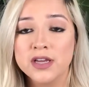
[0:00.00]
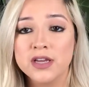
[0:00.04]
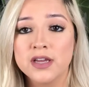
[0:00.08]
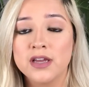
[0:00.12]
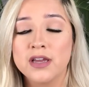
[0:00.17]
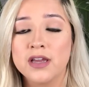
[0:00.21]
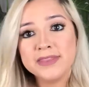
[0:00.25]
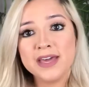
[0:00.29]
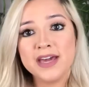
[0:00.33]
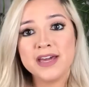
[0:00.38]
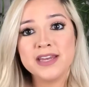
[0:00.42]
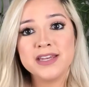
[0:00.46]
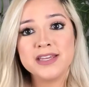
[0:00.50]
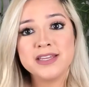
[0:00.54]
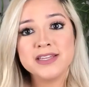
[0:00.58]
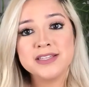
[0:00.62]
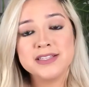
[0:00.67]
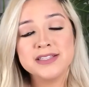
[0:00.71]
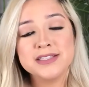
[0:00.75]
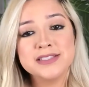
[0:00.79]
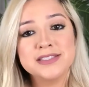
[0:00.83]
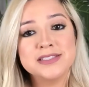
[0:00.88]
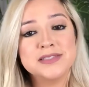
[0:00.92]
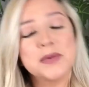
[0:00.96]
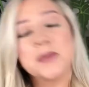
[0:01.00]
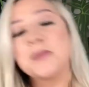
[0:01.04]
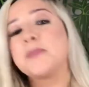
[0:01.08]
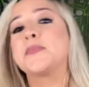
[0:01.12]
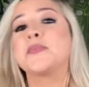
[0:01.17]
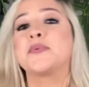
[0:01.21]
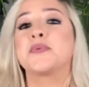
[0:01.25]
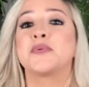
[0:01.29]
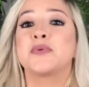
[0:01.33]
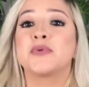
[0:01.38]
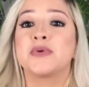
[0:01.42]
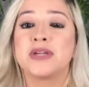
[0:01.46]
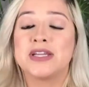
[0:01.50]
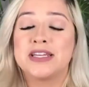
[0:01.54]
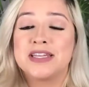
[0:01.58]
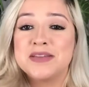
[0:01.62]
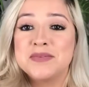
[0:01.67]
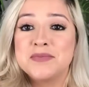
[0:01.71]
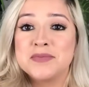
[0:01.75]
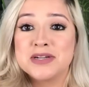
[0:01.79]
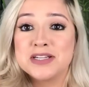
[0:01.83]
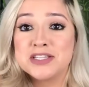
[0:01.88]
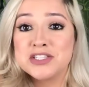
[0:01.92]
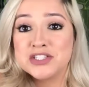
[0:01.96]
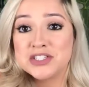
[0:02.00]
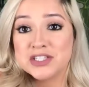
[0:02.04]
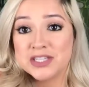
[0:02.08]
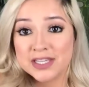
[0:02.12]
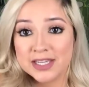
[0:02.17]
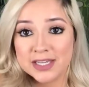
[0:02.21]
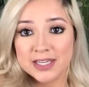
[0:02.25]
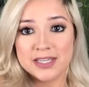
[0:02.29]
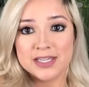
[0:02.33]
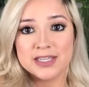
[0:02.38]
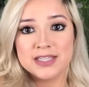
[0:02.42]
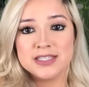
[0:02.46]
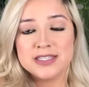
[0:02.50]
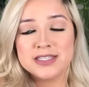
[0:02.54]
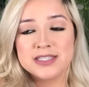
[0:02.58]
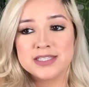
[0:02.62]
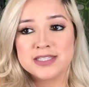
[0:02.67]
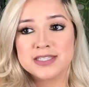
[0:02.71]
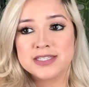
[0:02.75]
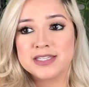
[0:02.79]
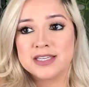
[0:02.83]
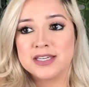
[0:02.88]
That is pretty much it.